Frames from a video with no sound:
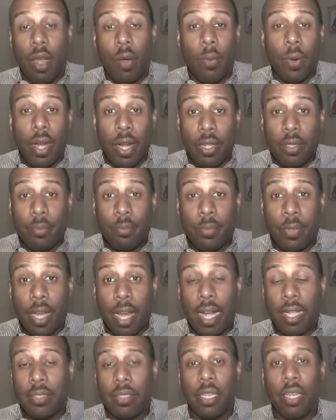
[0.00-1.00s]
Well,
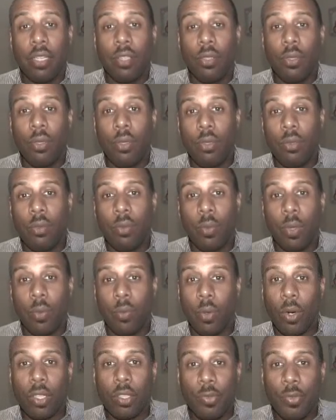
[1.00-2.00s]
I'll tell you what
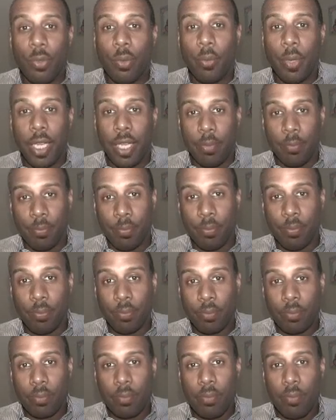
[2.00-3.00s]
worked for me.
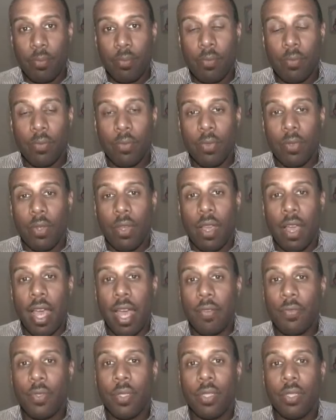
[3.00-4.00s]

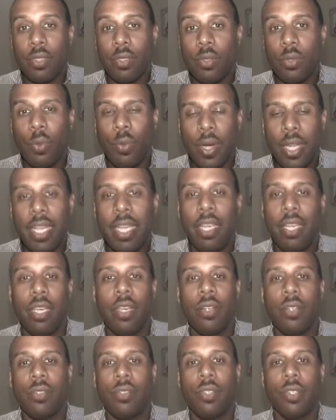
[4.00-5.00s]
After the 20
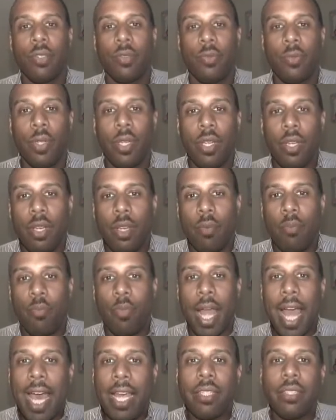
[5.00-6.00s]
years of
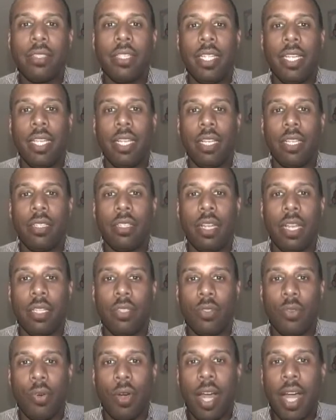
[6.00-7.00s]
battling
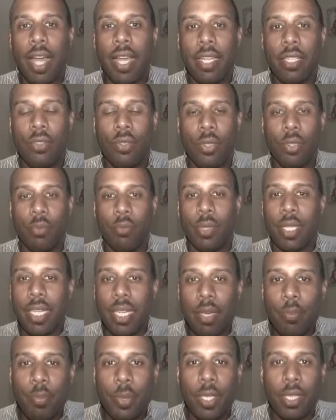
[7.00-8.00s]
and trying to
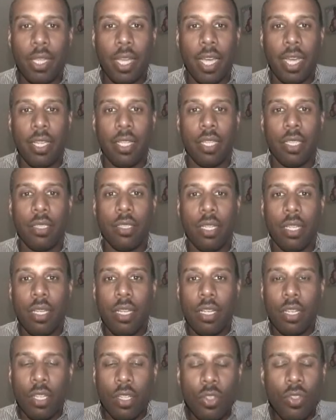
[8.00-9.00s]
manipulate and
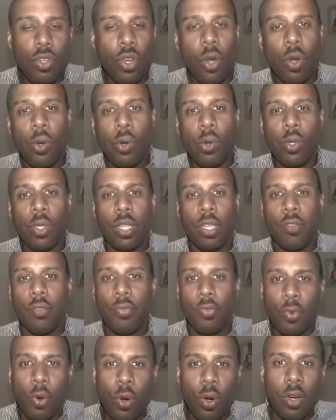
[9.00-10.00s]
cajole and
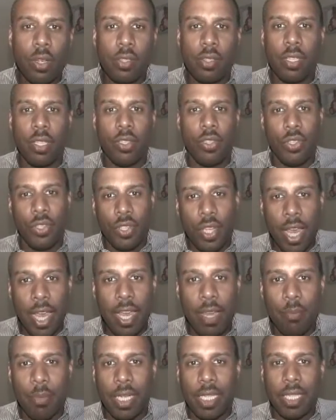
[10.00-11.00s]
force and
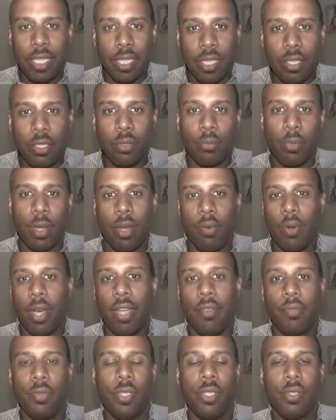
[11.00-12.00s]
shame and guilt my
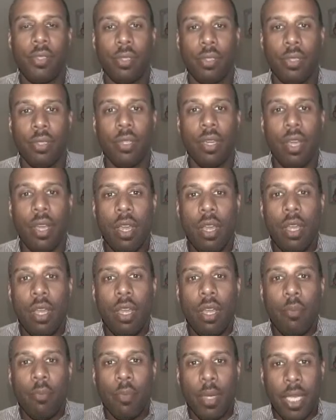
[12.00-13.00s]
wife into
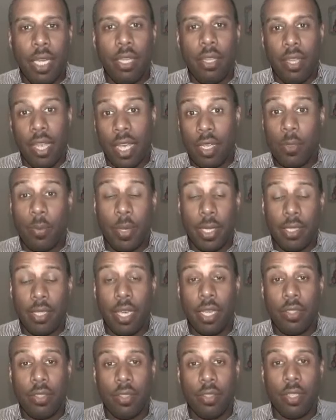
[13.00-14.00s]
meeting the
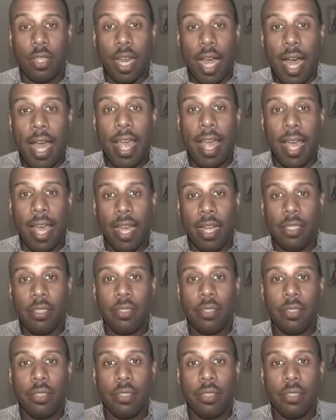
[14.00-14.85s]
expectations that I had,